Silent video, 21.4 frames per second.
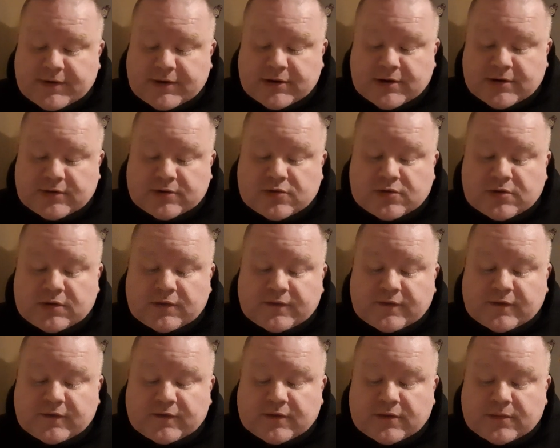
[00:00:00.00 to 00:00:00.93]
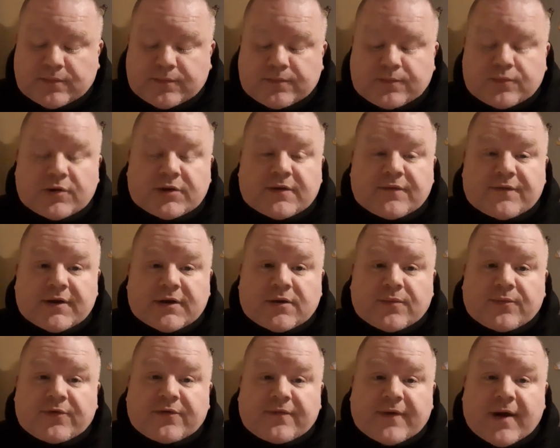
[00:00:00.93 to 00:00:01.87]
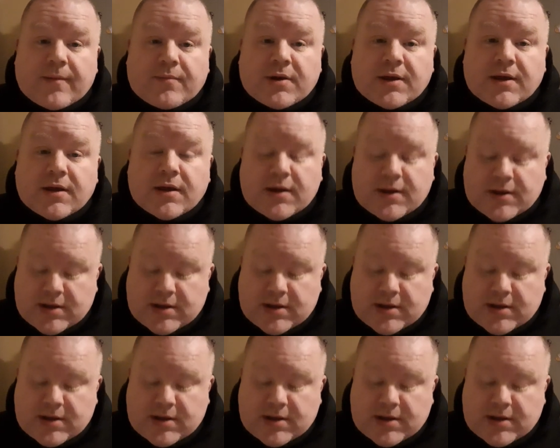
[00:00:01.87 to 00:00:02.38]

and condolences are with the victim's family.